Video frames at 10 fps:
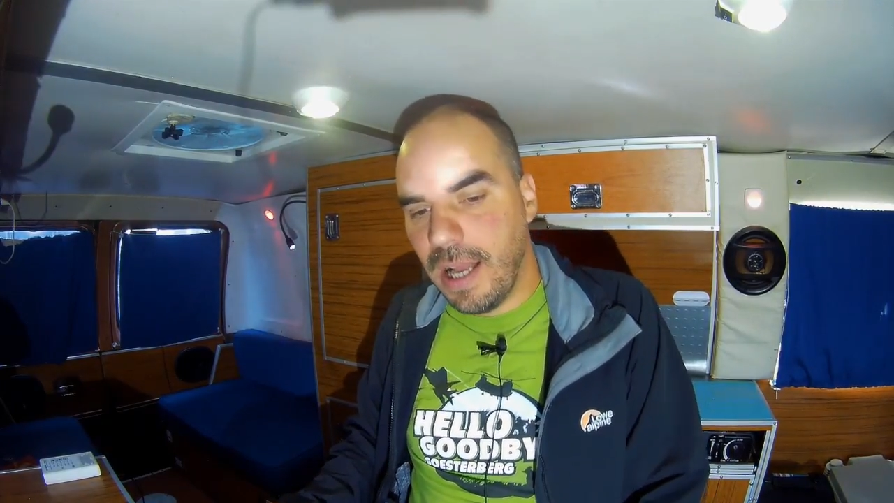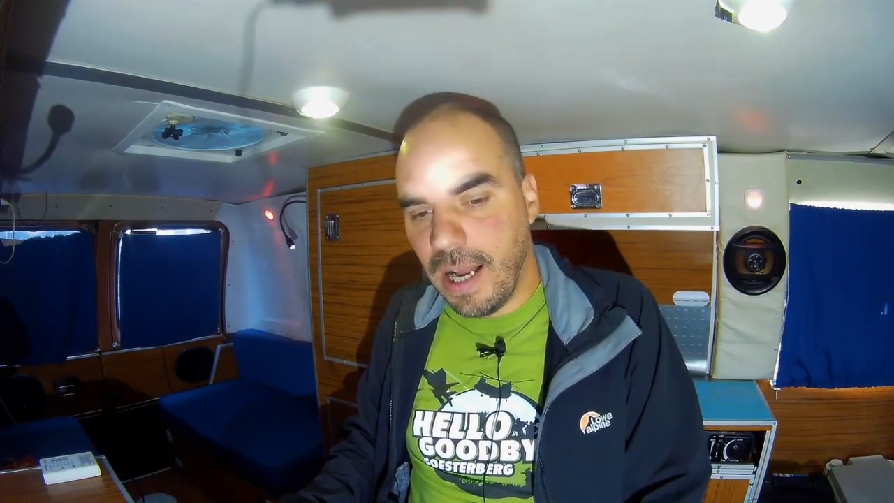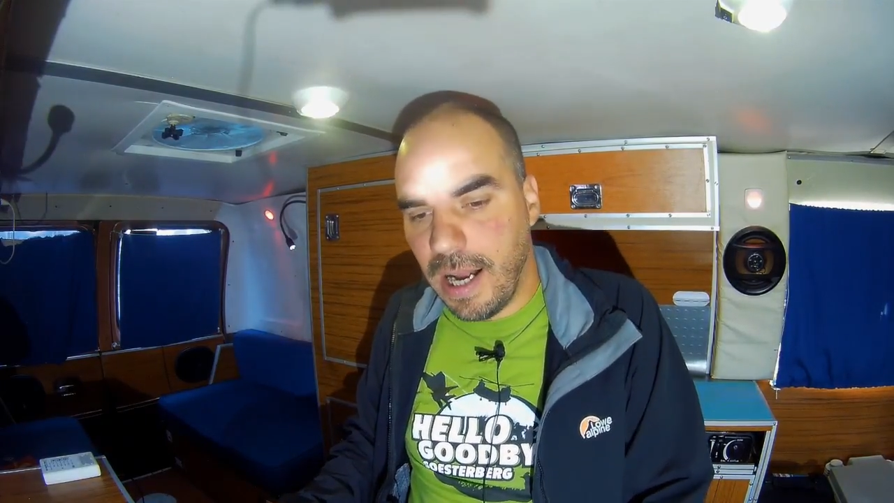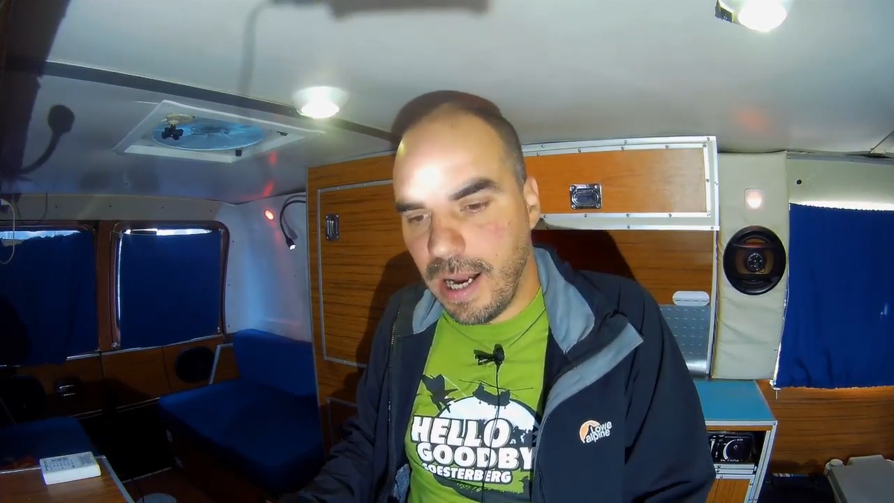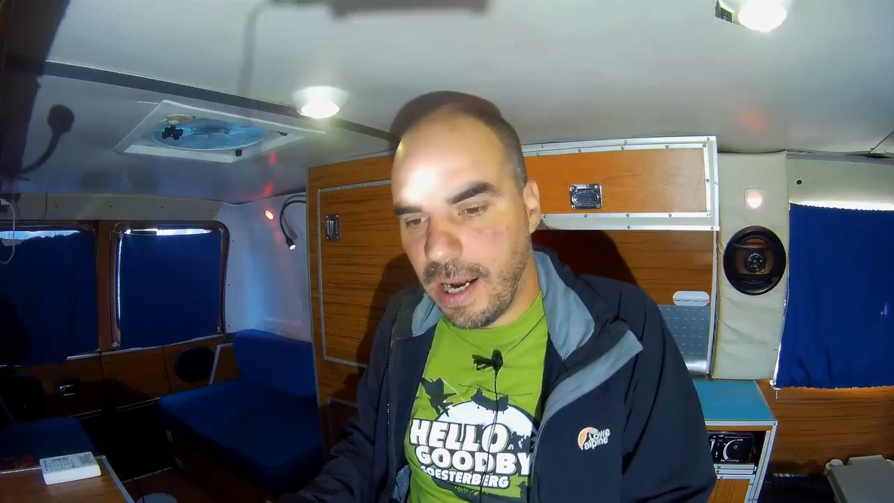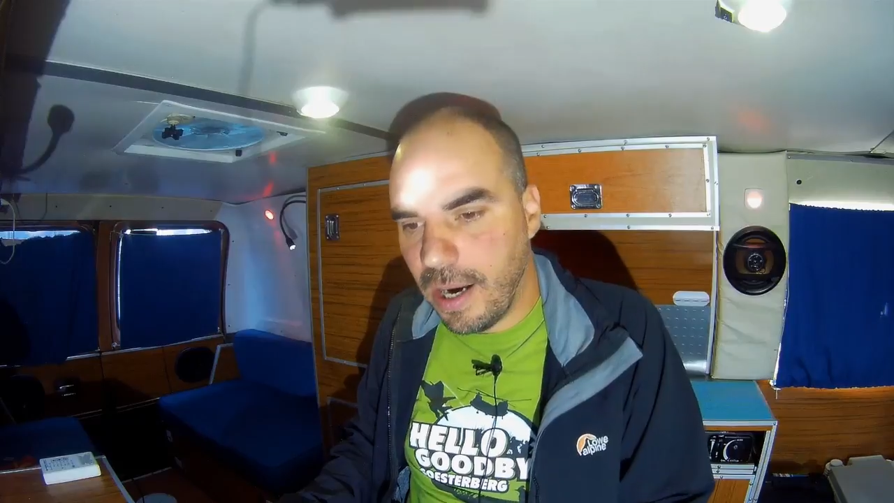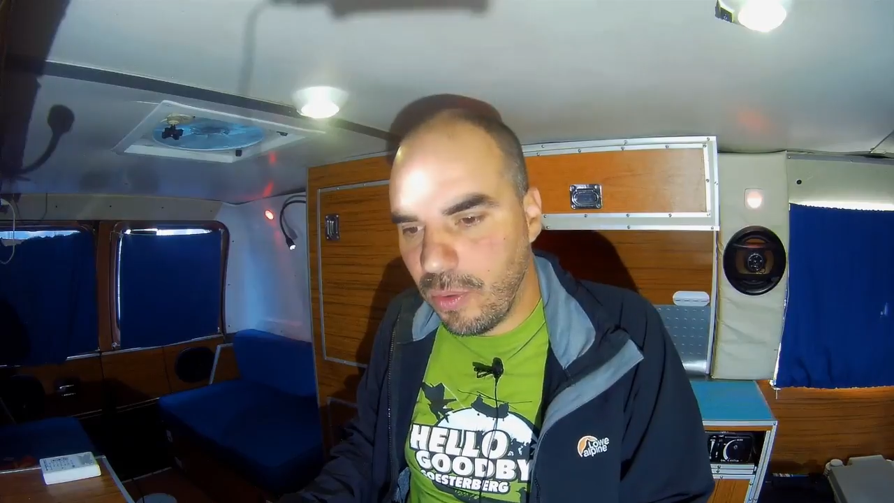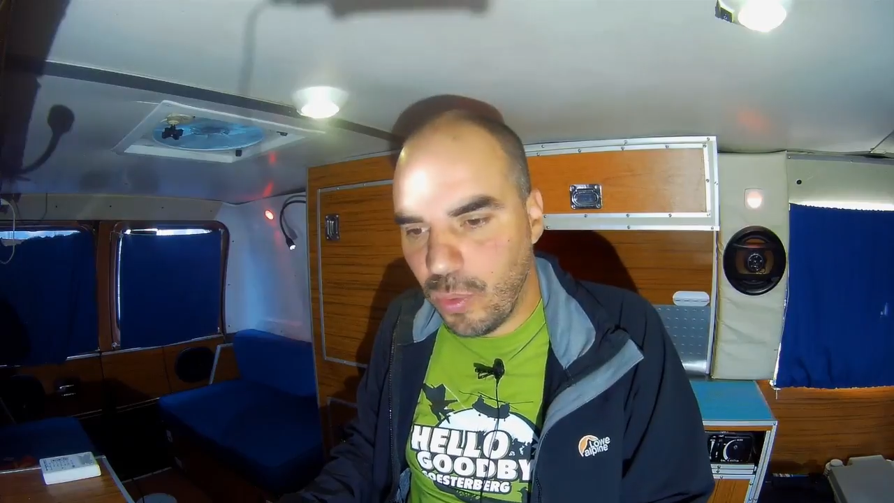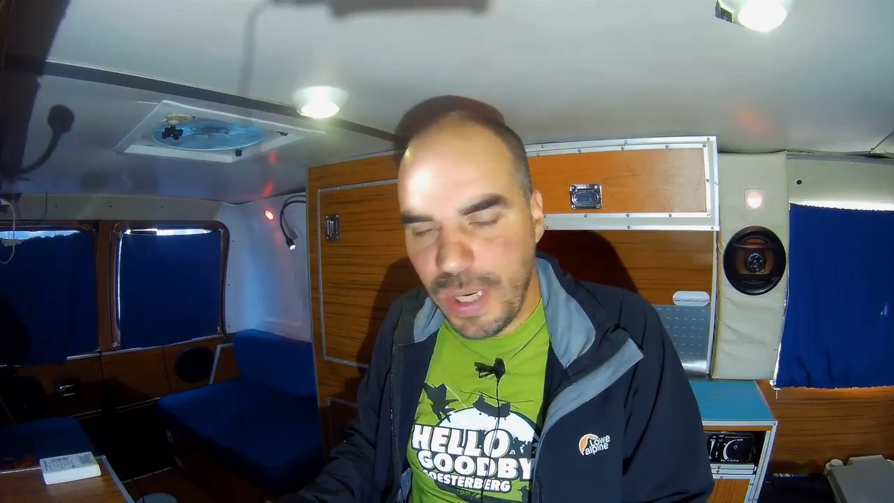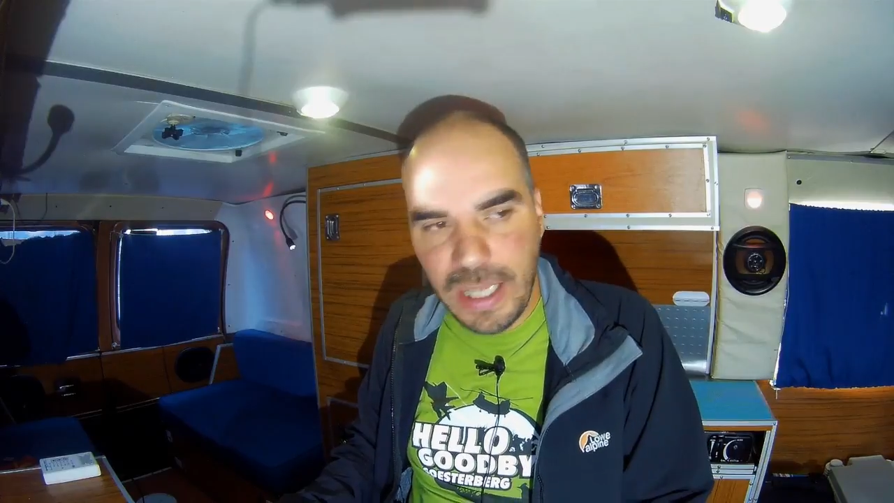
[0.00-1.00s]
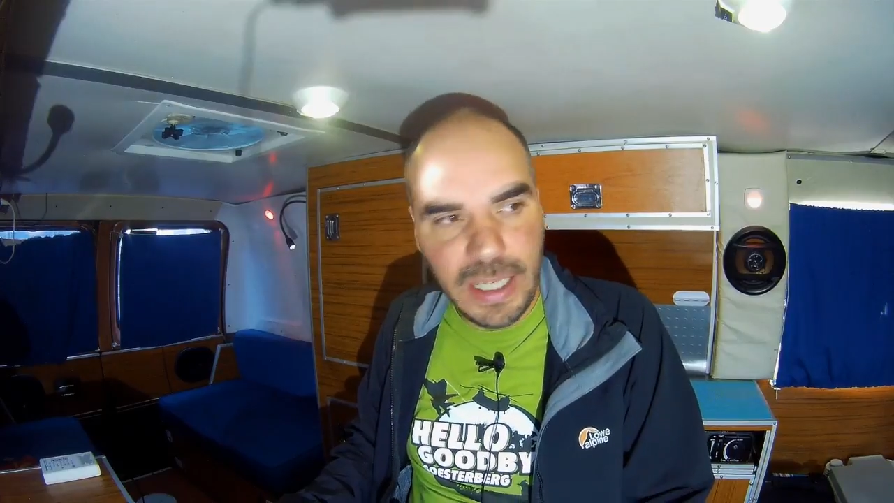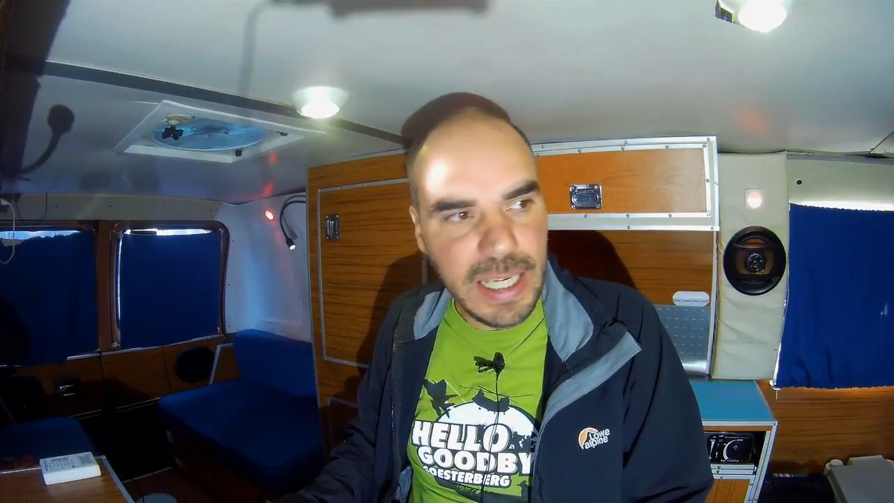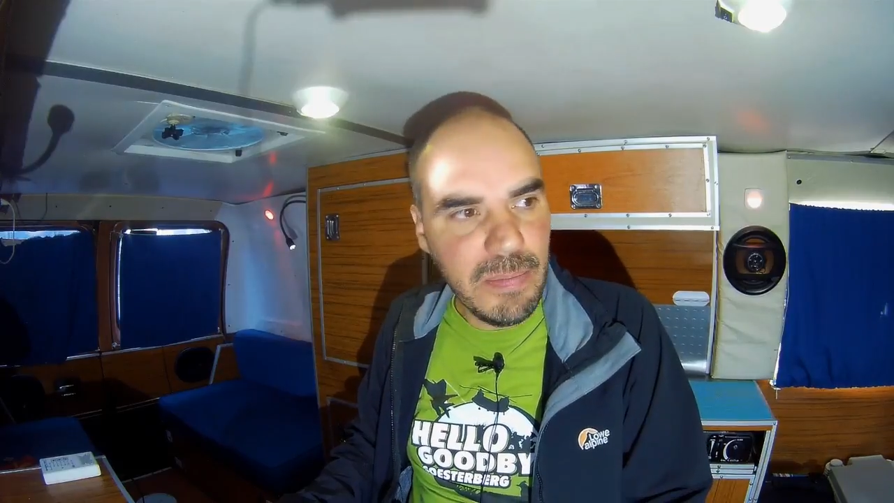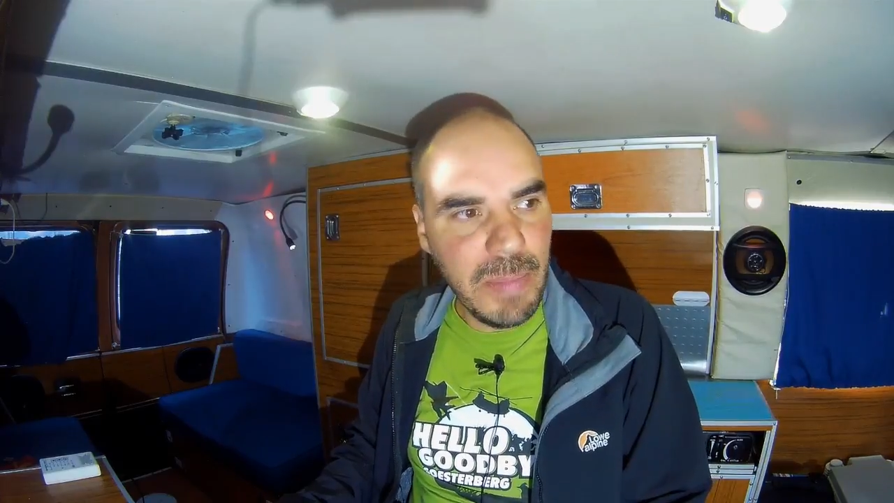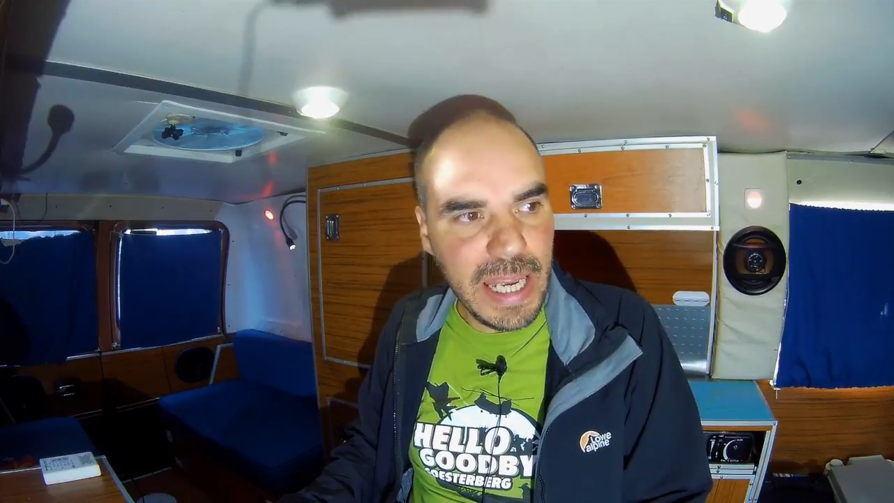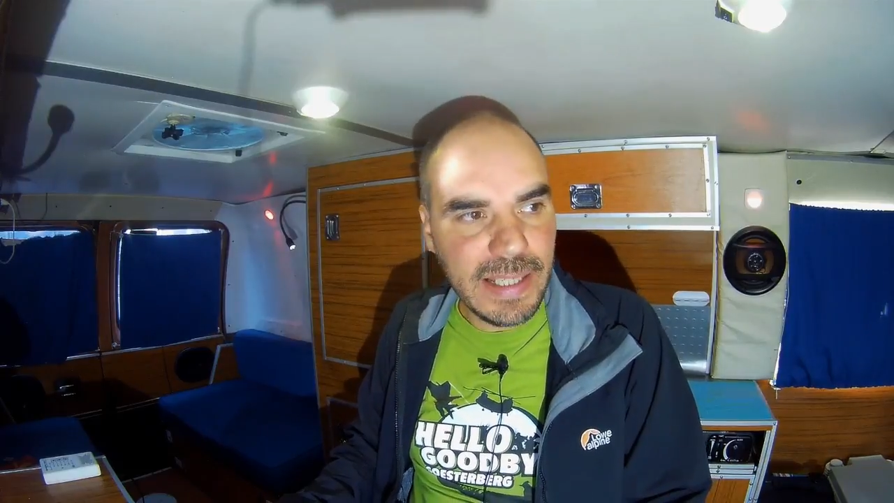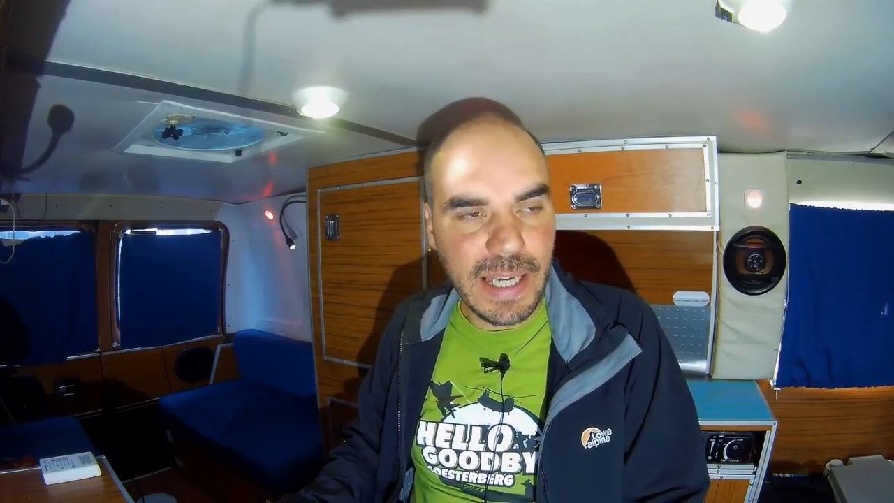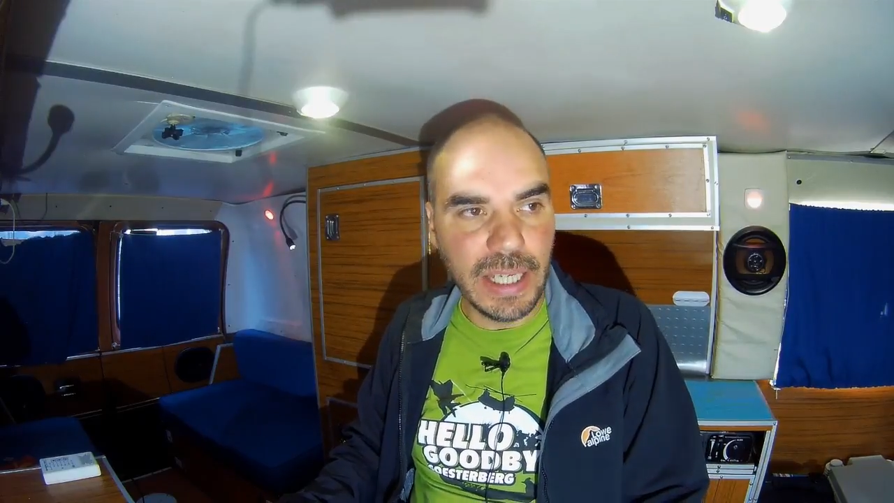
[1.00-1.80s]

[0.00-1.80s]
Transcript: really makes